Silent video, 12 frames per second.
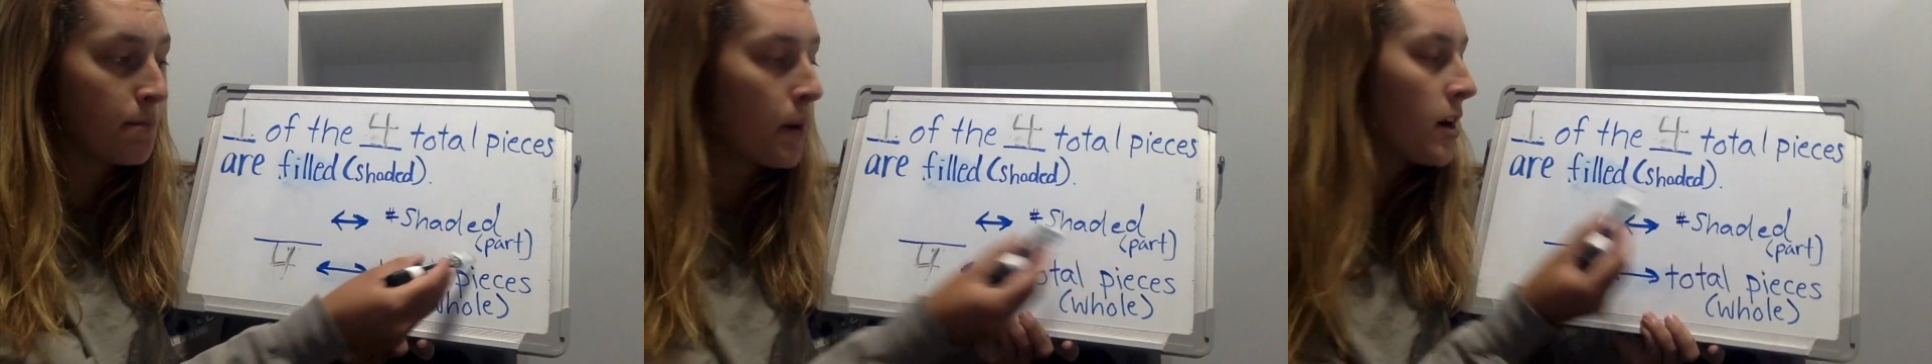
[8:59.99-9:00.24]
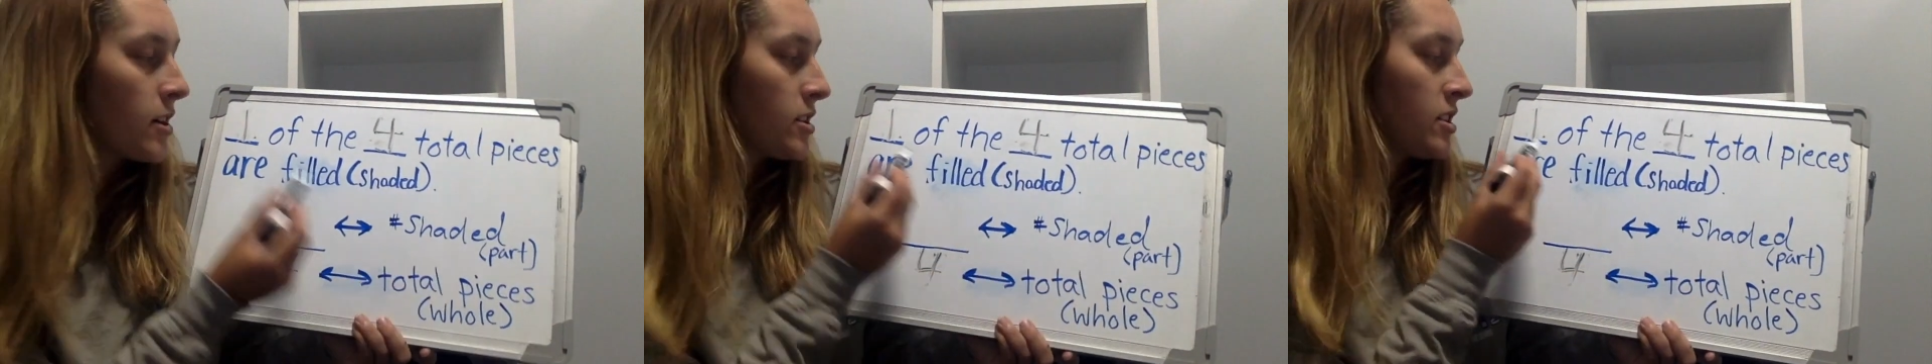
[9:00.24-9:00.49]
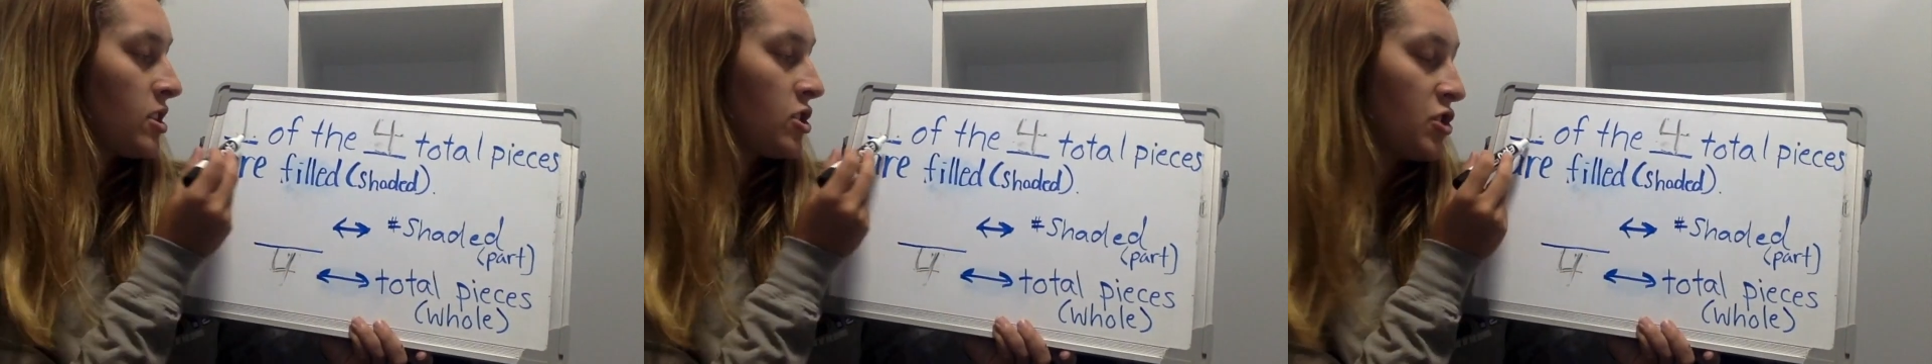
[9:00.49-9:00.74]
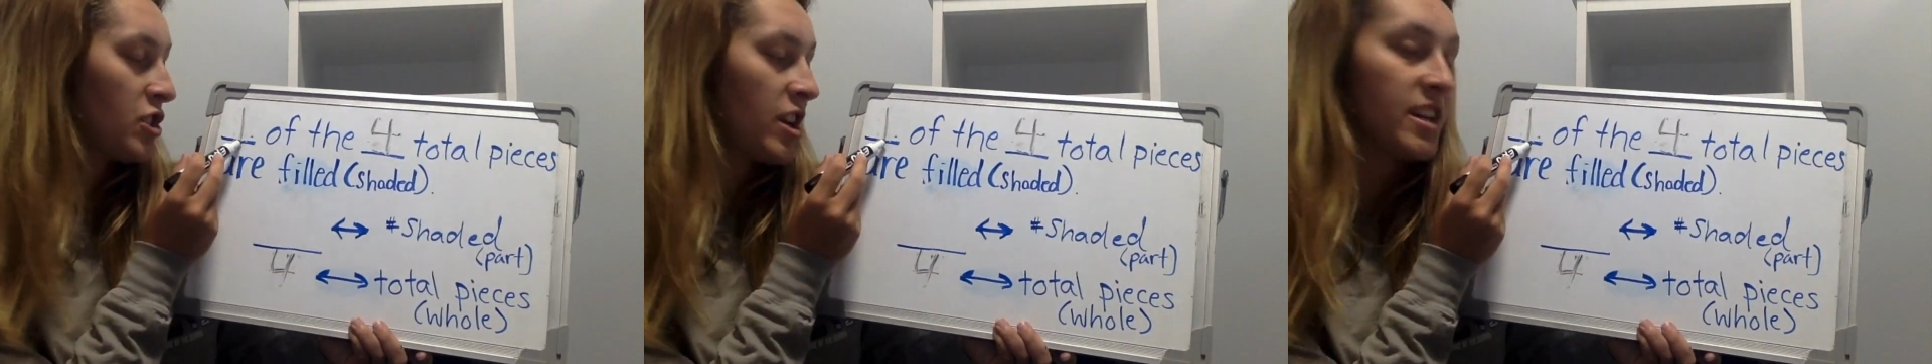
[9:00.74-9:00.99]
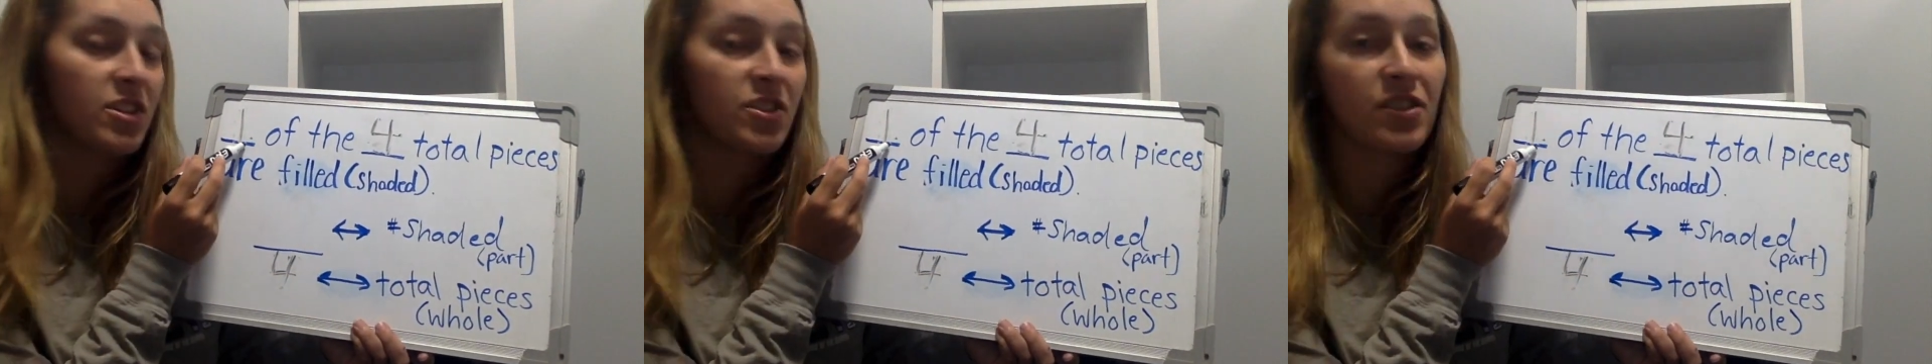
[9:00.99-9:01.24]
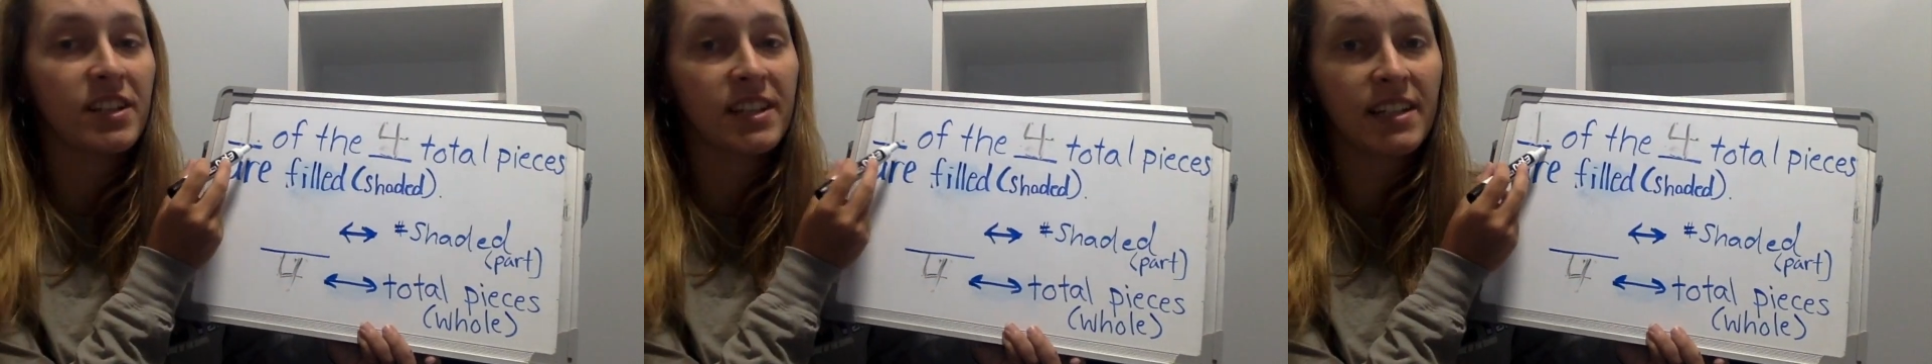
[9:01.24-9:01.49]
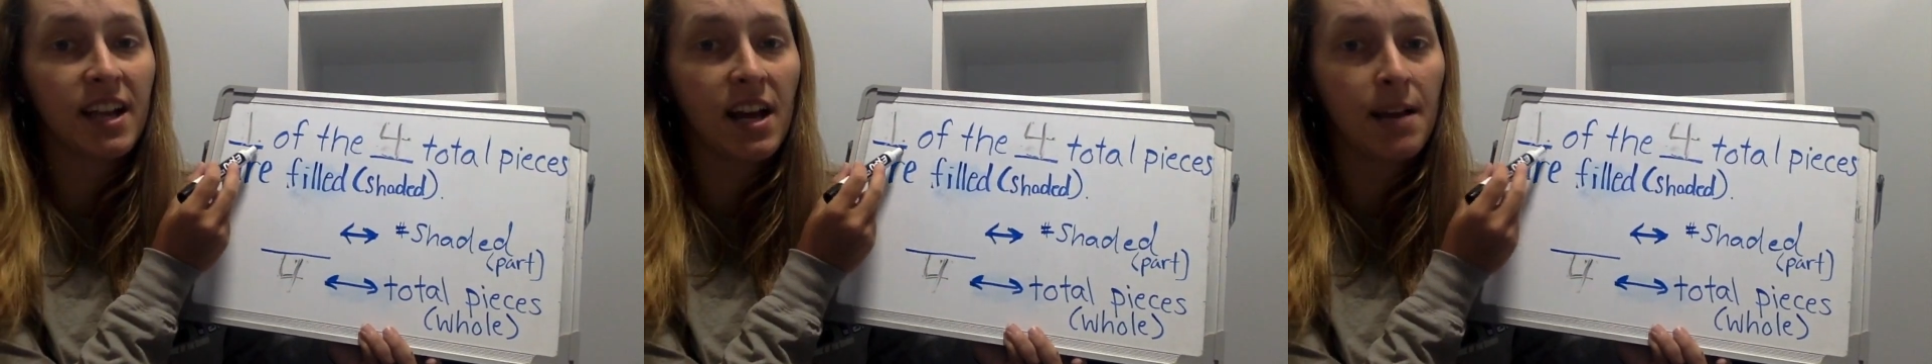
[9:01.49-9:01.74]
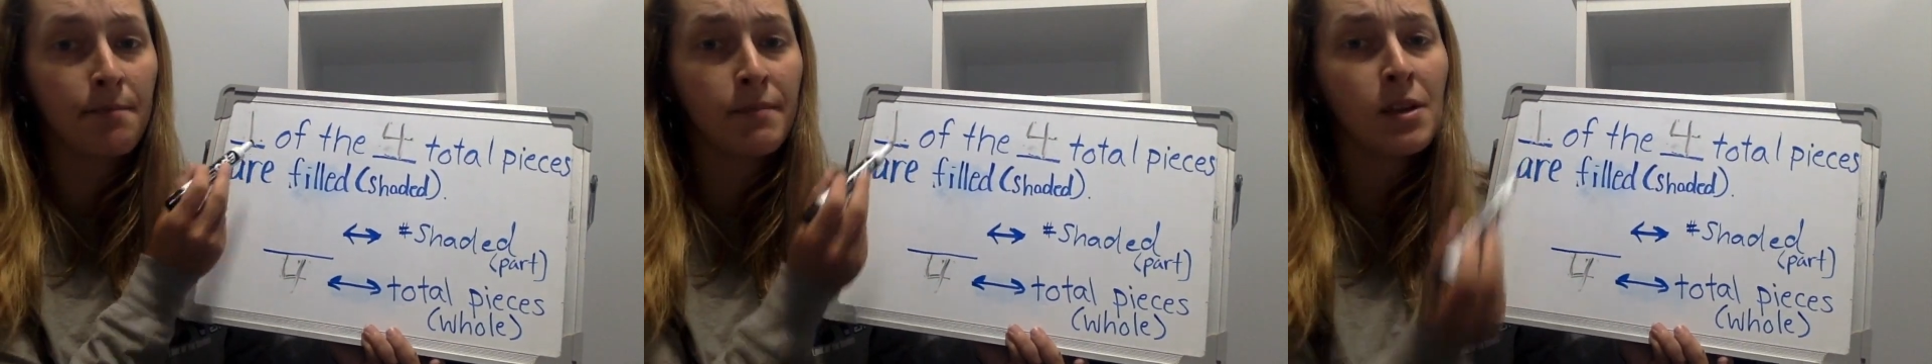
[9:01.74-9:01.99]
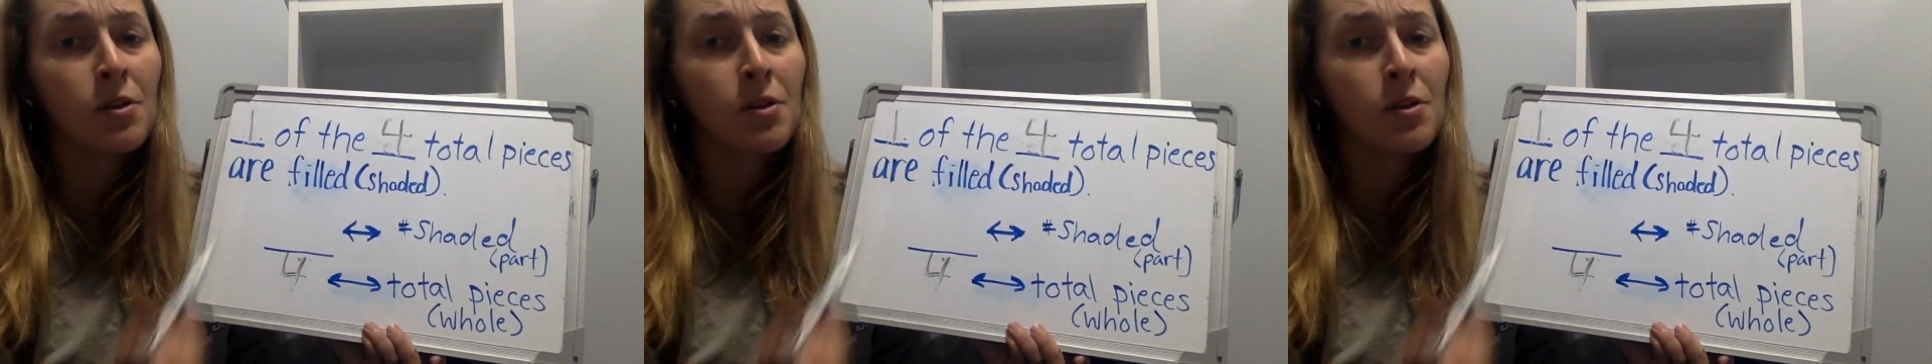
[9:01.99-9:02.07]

parts changed this time.